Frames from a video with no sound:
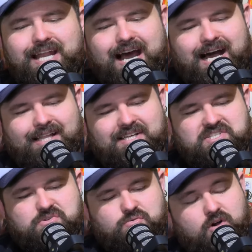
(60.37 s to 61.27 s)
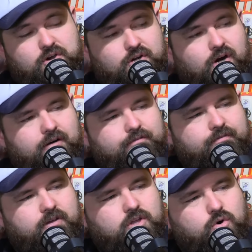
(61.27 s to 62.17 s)
Let's rock it
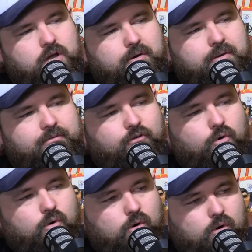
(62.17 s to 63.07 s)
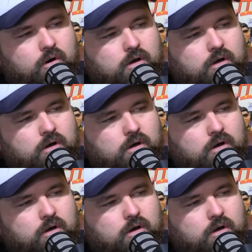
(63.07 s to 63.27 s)
off. You're going for